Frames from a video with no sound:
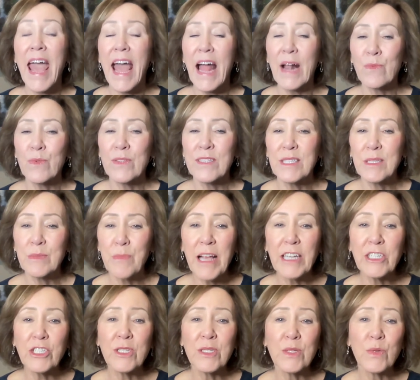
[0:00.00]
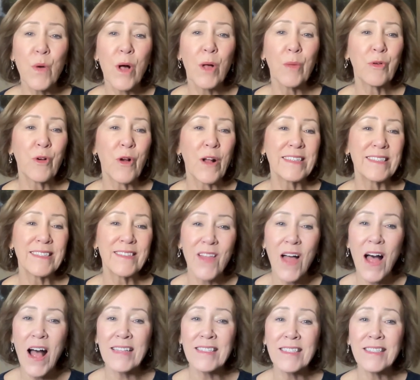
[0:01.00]
And with spacious, well priced
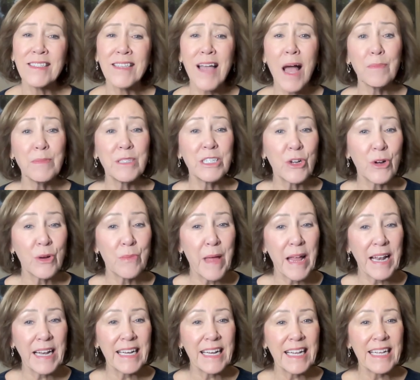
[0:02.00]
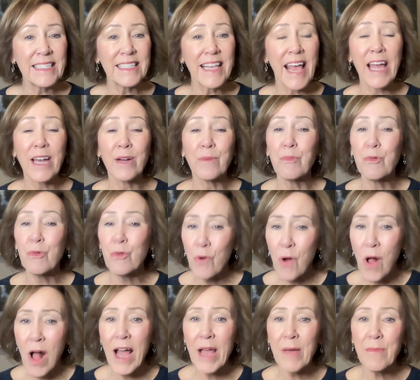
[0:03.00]
lots, top tier amenities, and a
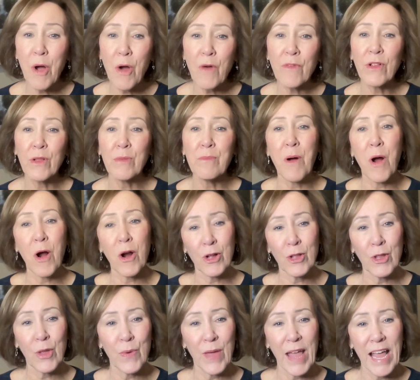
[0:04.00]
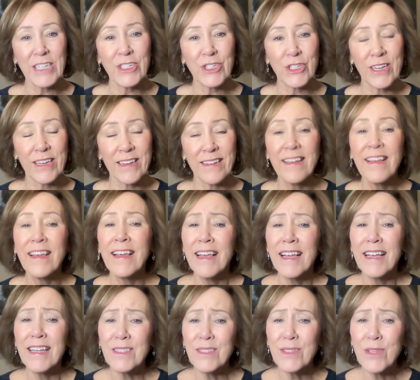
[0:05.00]
prime Overland Park location,
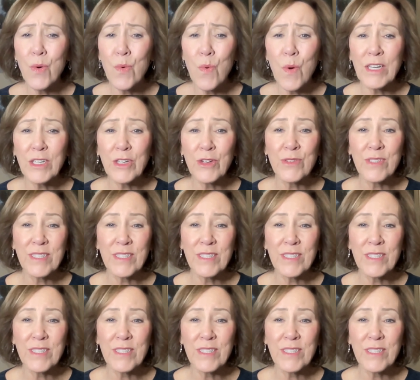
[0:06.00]
it's no wonder